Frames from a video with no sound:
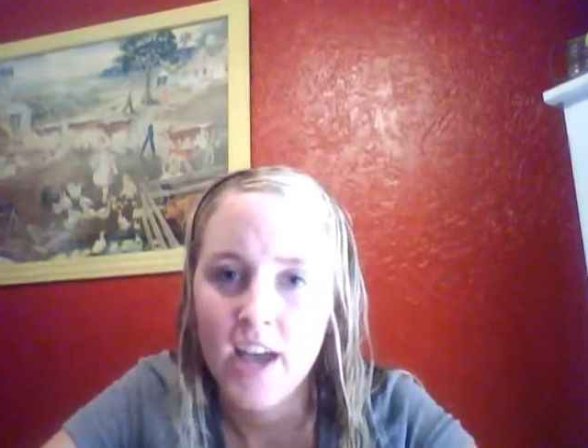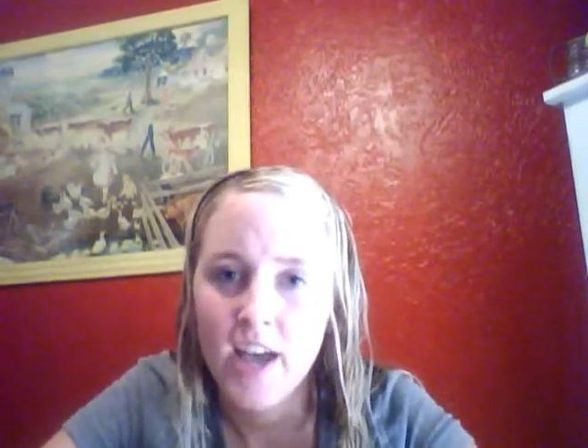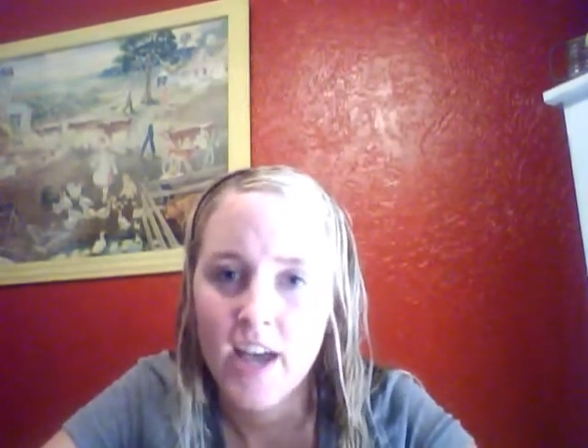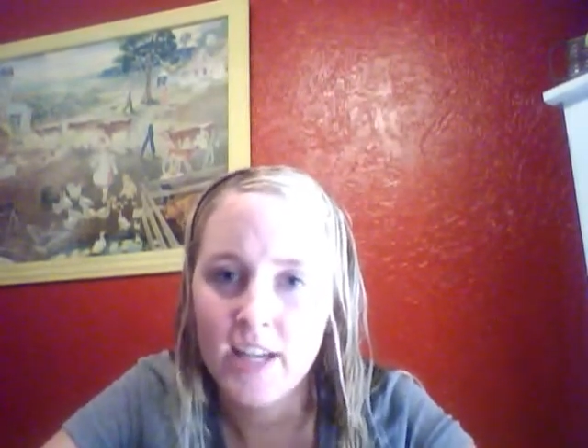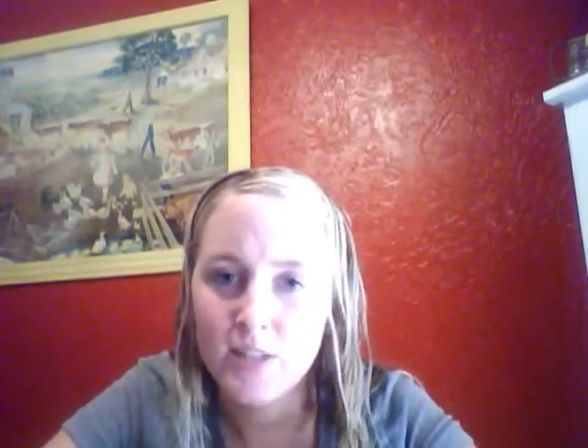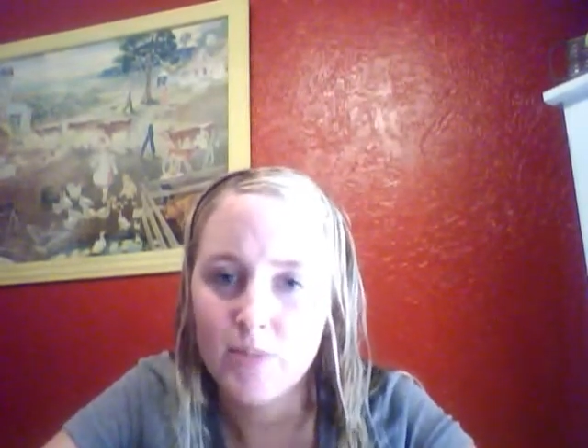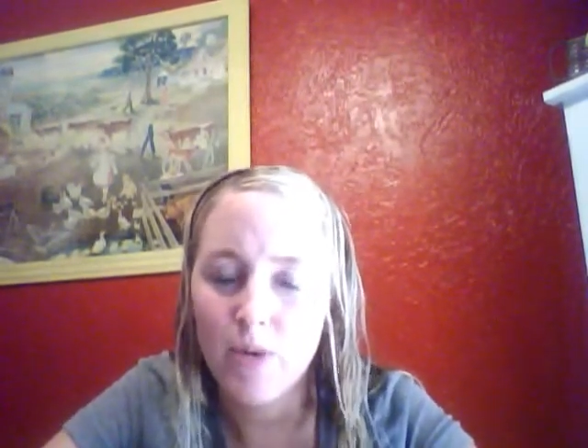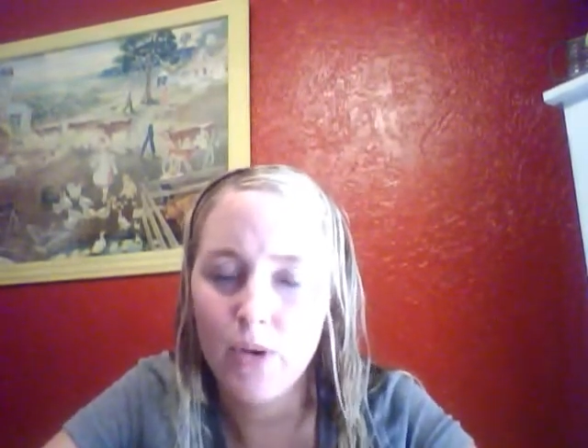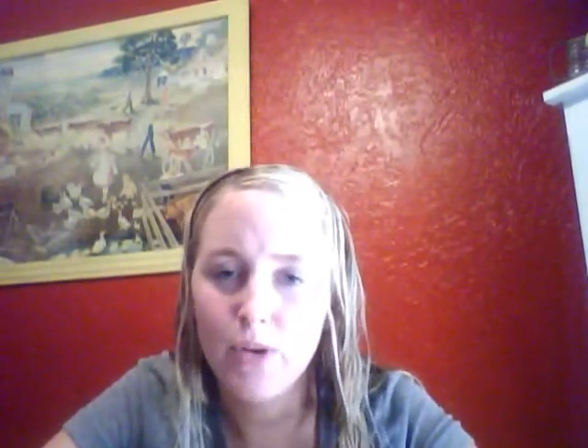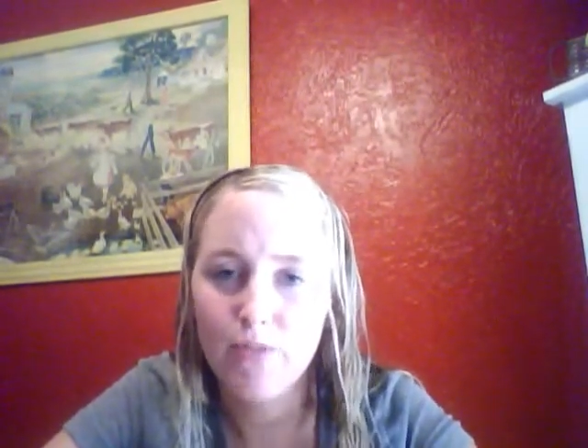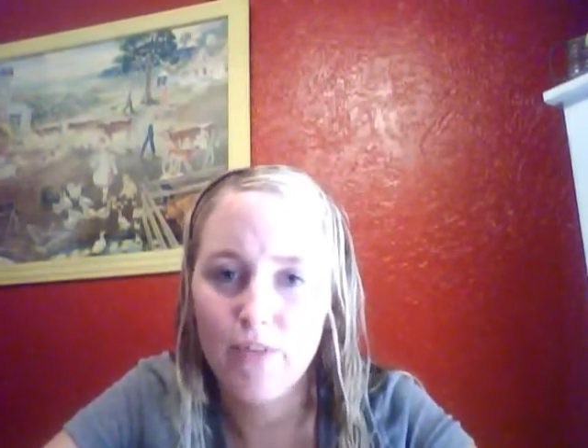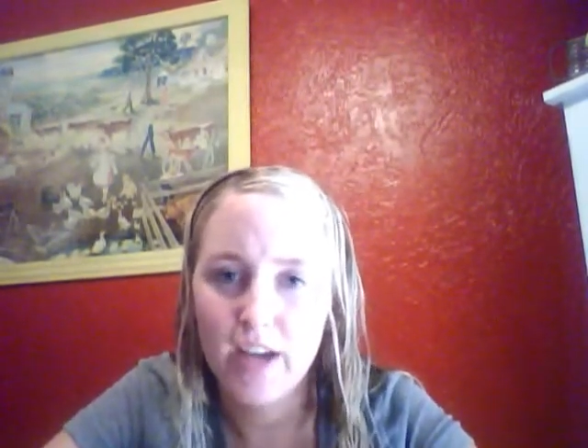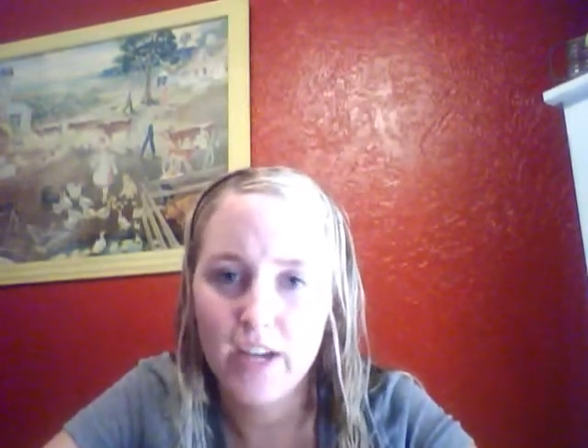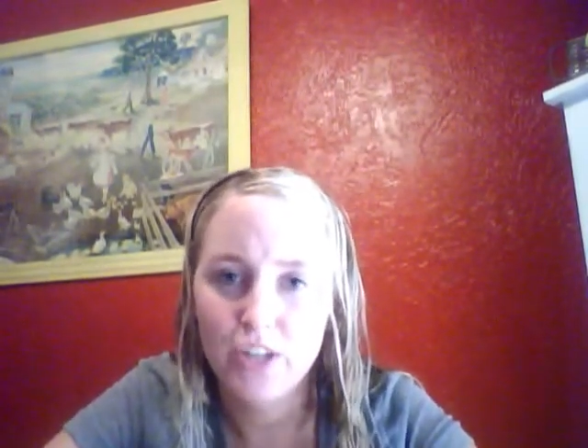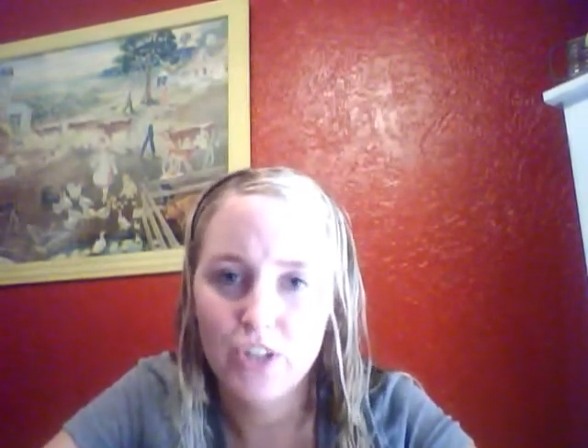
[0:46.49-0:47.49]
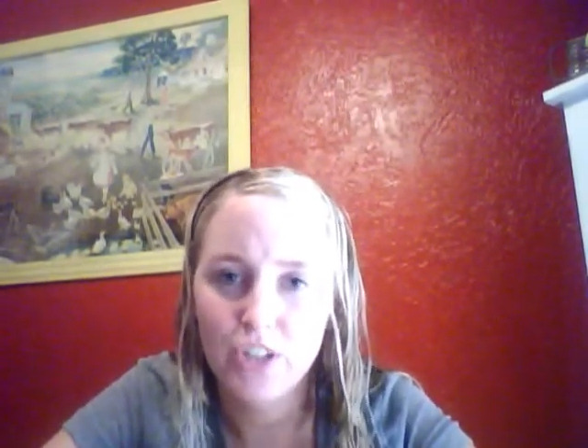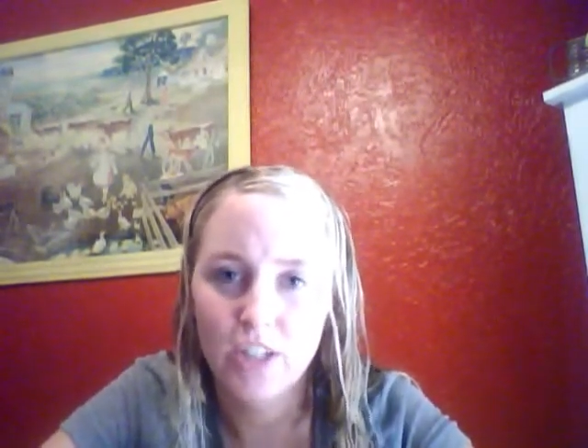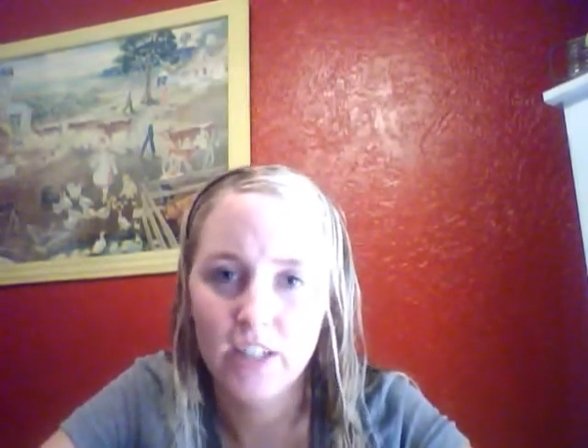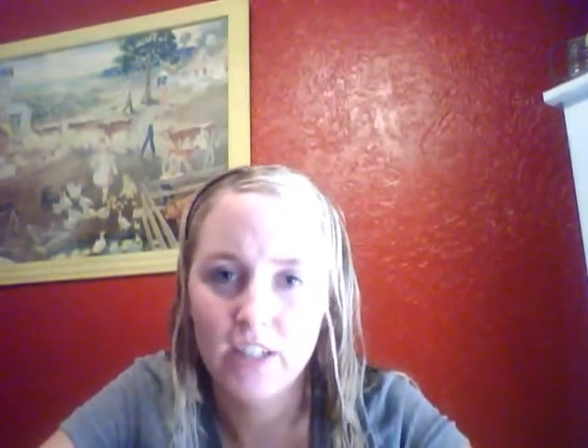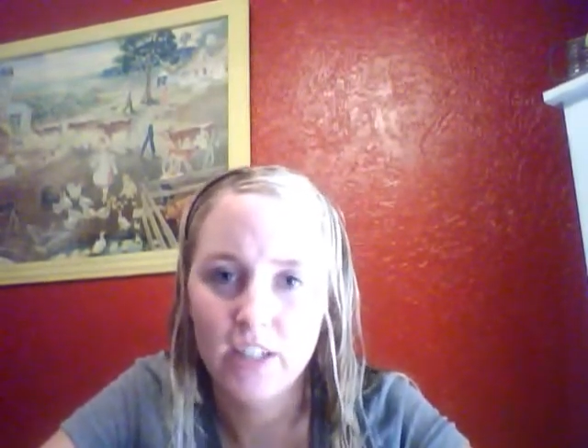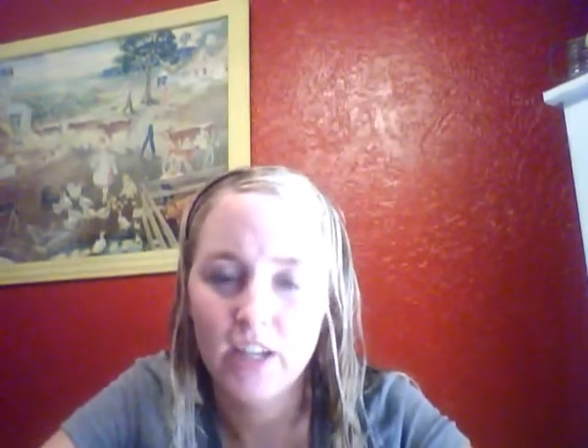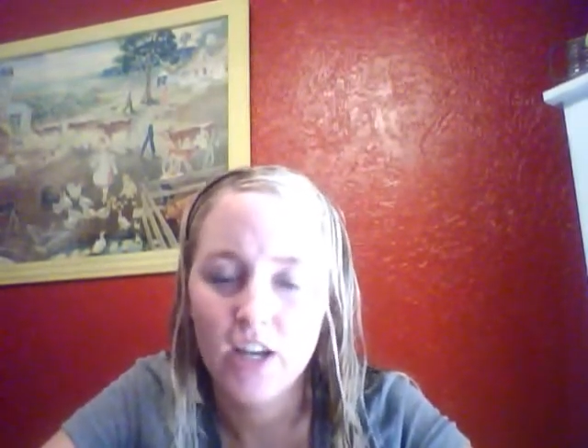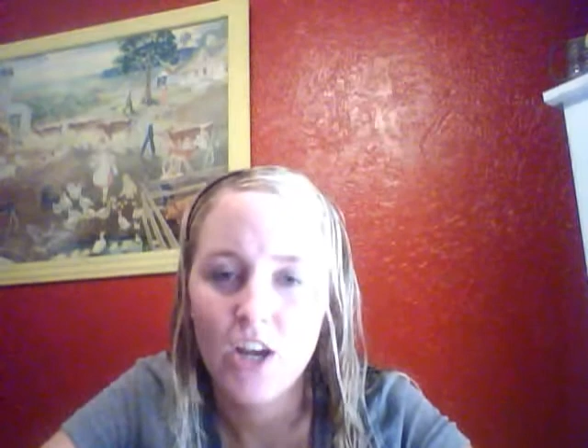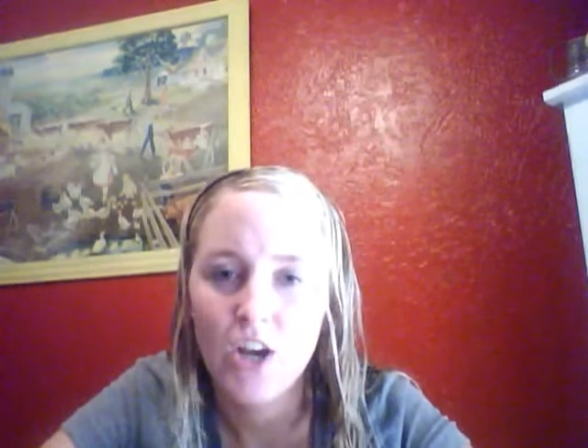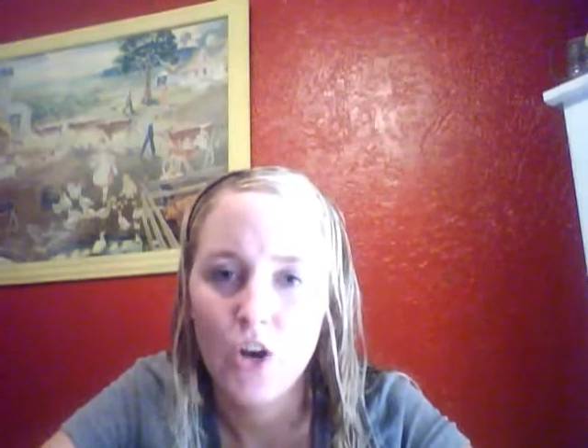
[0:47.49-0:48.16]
His motivation